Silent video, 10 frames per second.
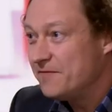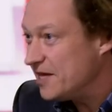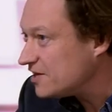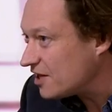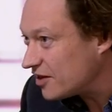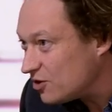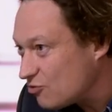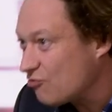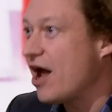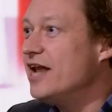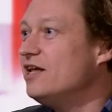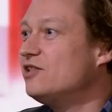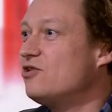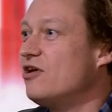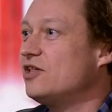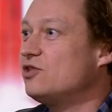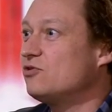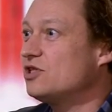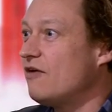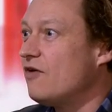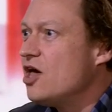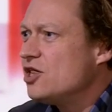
These are the Ukrainians doing this to yourself.